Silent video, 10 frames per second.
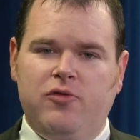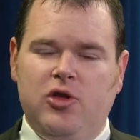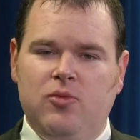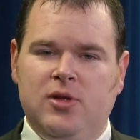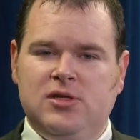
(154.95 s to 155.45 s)

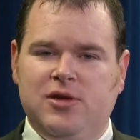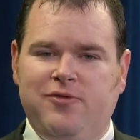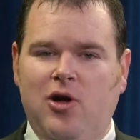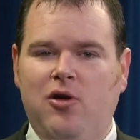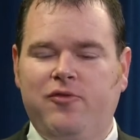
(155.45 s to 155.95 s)
humans
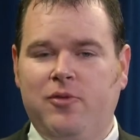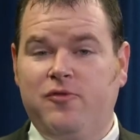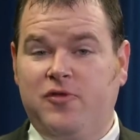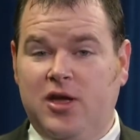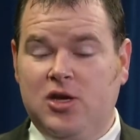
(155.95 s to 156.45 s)
evolved from
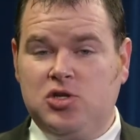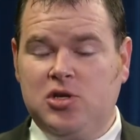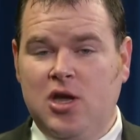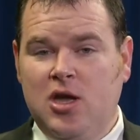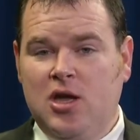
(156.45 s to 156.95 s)

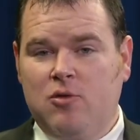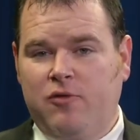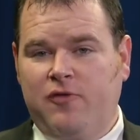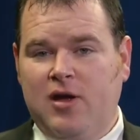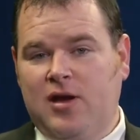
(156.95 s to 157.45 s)
fish were
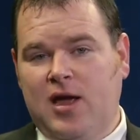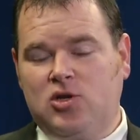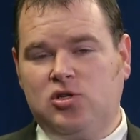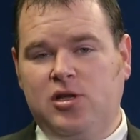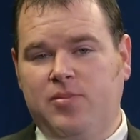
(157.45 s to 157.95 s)
found to
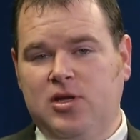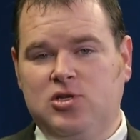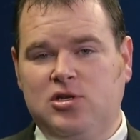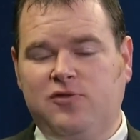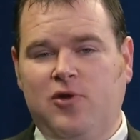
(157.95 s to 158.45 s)
actually be
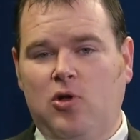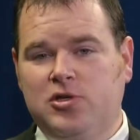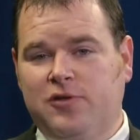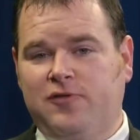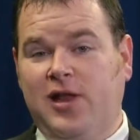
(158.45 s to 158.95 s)
just
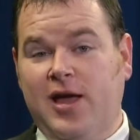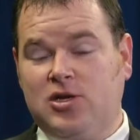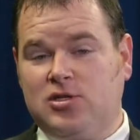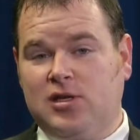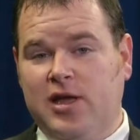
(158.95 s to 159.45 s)
folds of
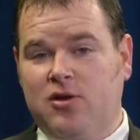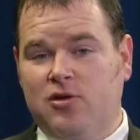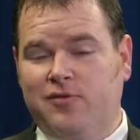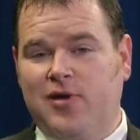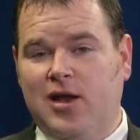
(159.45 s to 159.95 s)
flesh that later
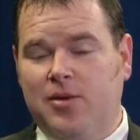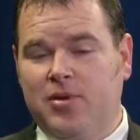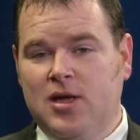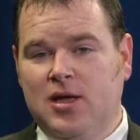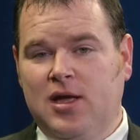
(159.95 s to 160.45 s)
develop
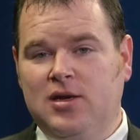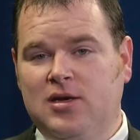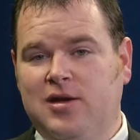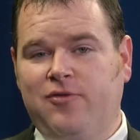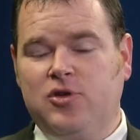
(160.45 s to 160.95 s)
into
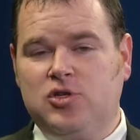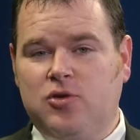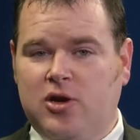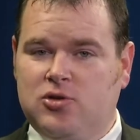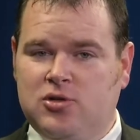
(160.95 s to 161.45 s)
different
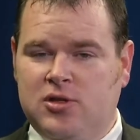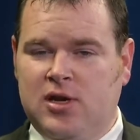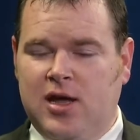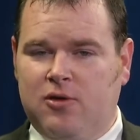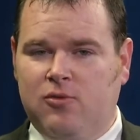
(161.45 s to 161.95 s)
structures in the
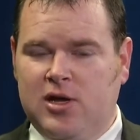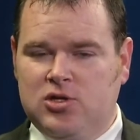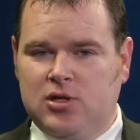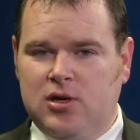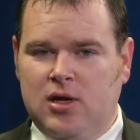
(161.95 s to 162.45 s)
neck
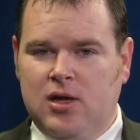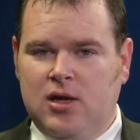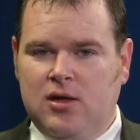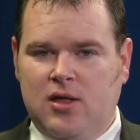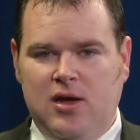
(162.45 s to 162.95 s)
region.
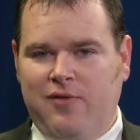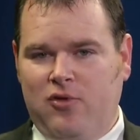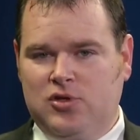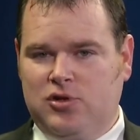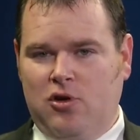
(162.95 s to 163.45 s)
They
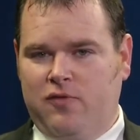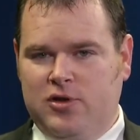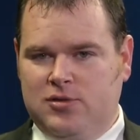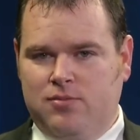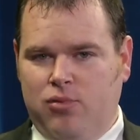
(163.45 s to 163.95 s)
never serve
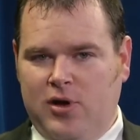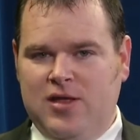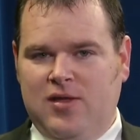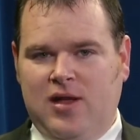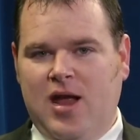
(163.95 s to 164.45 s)
as
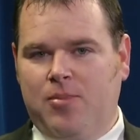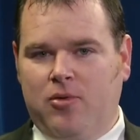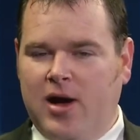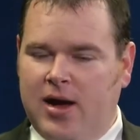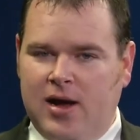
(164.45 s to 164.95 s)
breathing
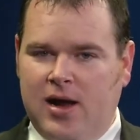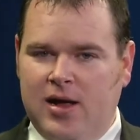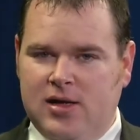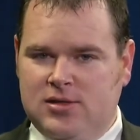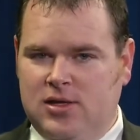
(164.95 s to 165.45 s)

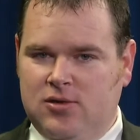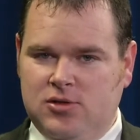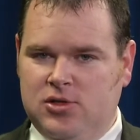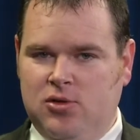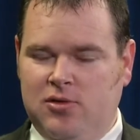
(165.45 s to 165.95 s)
apparatus as
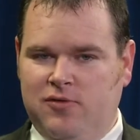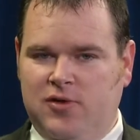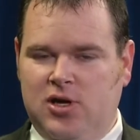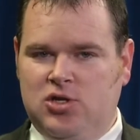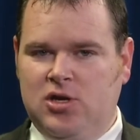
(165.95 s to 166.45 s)
gills do in
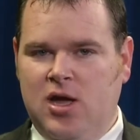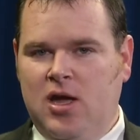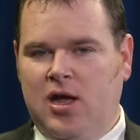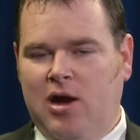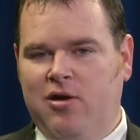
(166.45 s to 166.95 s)
fish.
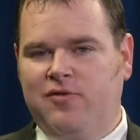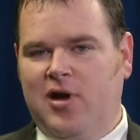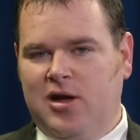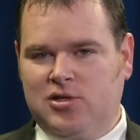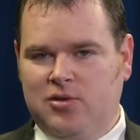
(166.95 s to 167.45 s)
Aaron
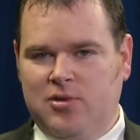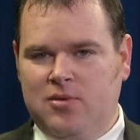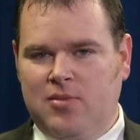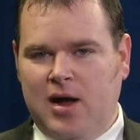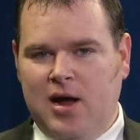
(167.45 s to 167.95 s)

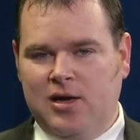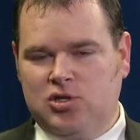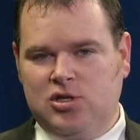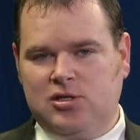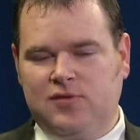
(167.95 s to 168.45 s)
Wasserman,
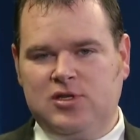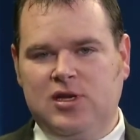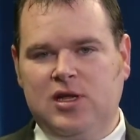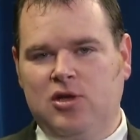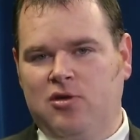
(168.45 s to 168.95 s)
biologist of
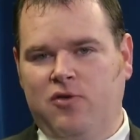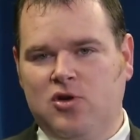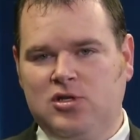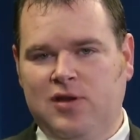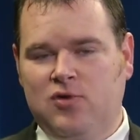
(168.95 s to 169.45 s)
City University of New